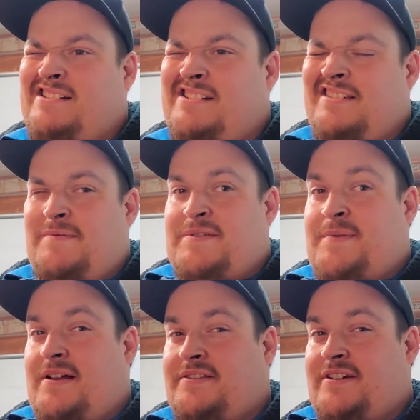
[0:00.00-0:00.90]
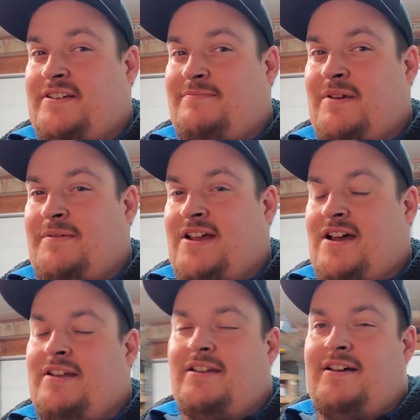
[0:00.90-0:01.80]
sponsors, maybe
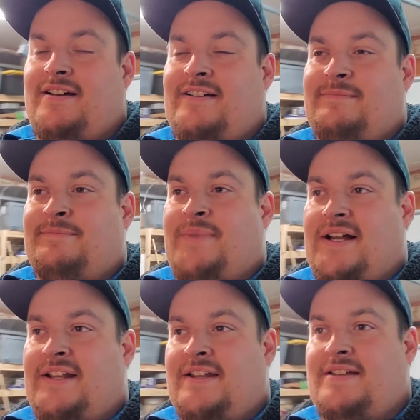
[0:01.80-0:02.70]
not. But